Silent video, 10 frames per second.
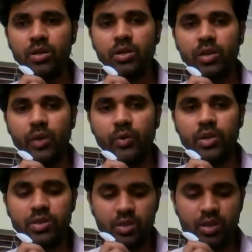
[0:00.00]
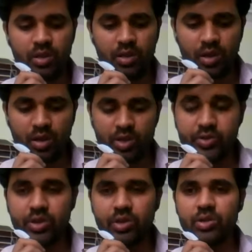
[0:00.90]
Likewise, the
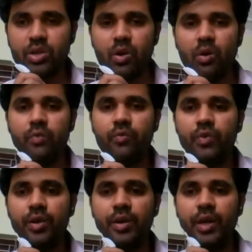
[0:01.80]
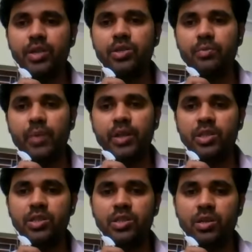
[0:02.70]
construction of nest by
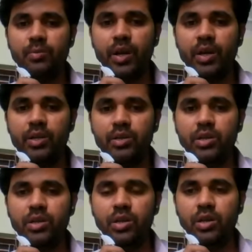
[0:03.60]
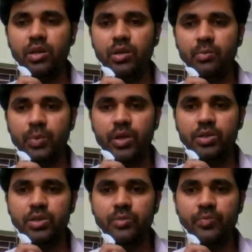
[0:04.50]
the
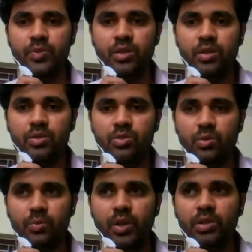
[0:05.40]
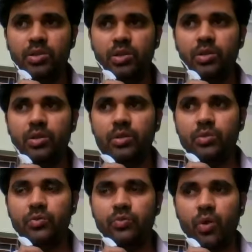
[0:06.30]
birds. So birds
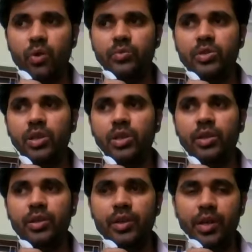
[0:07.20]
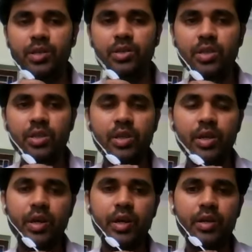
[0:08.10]
forms the nest,
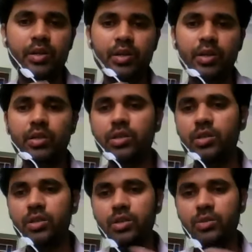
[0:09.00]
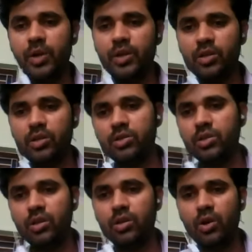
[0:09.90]
and it this pattern is
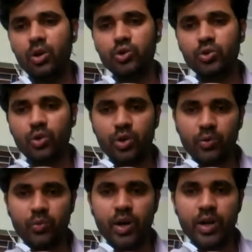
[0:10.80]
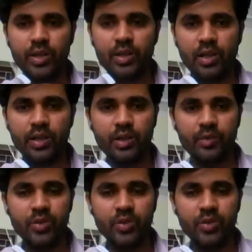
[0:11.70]
also not required any learning.